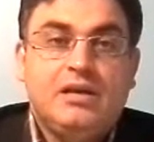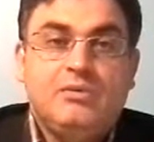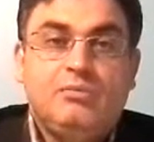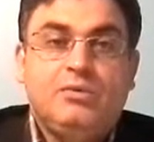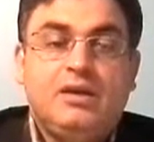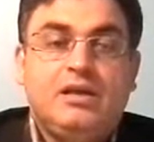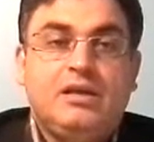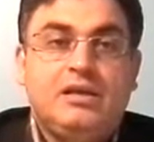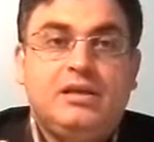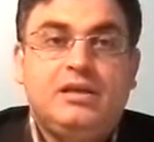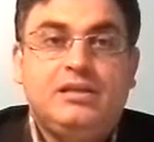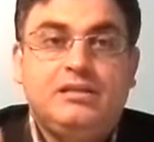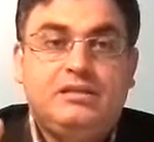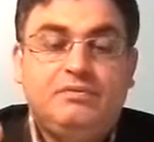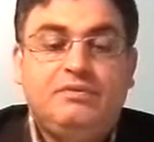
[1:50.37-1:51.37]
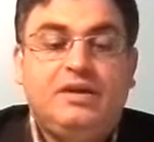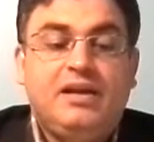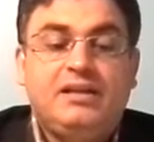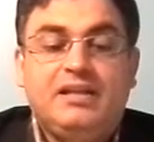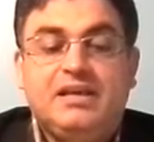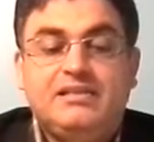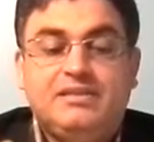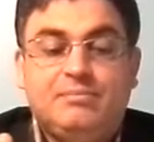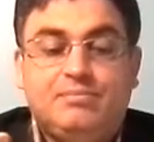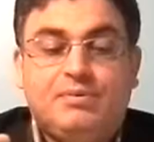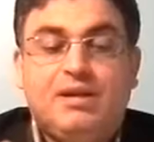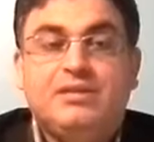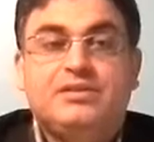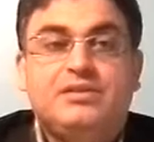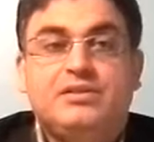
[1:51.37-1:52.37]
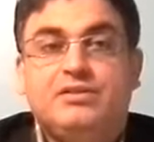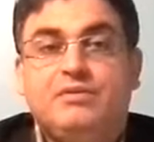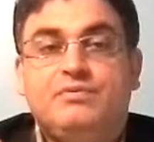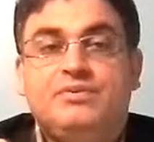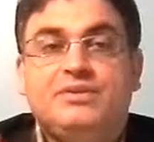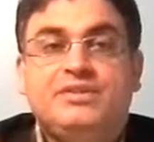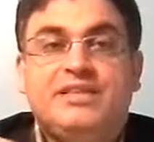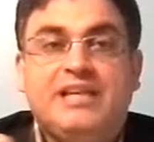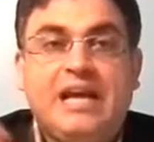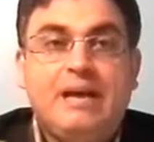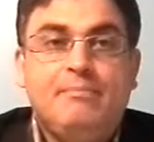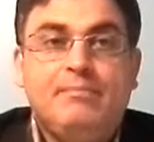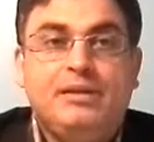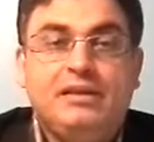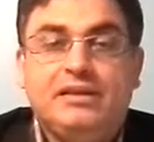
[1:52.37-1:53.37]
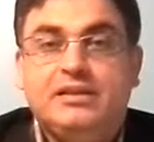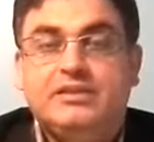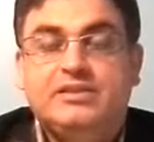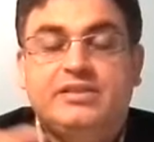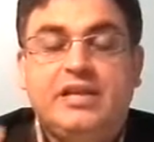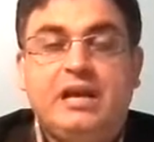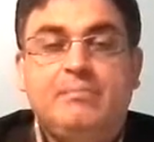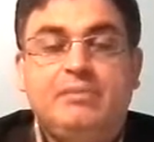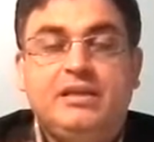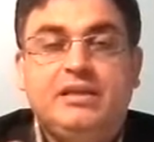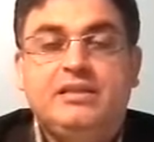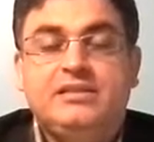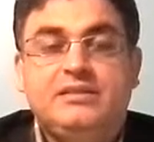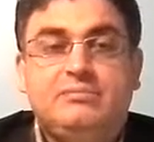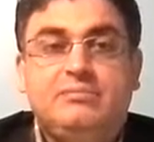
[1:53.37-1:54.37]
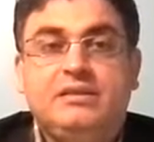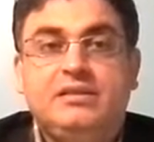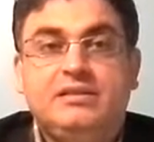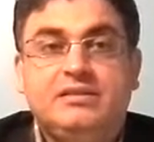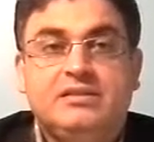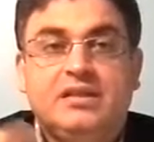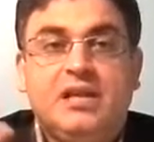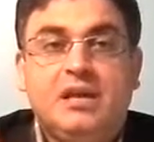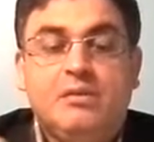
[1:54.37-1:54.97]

what defined as the process of scrambling. Scrambling is mean